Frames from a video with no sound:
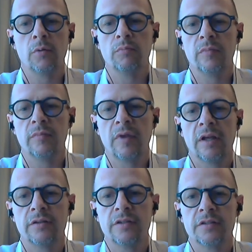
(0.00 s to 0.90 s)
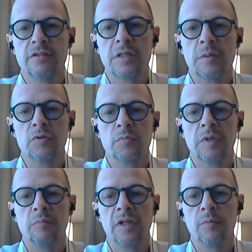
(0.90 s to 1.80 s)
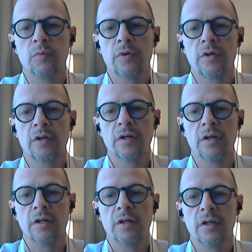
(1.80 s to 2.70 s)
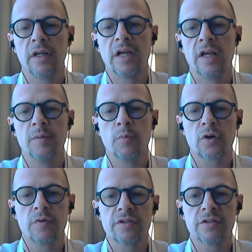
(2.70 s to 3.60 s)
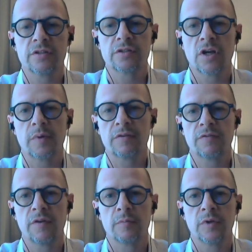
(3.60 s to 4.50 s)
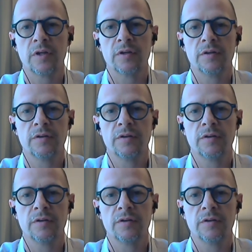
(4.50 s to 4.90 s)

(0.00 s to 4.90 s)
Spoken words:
Nope, doesn't seem to be many more any more questions coming from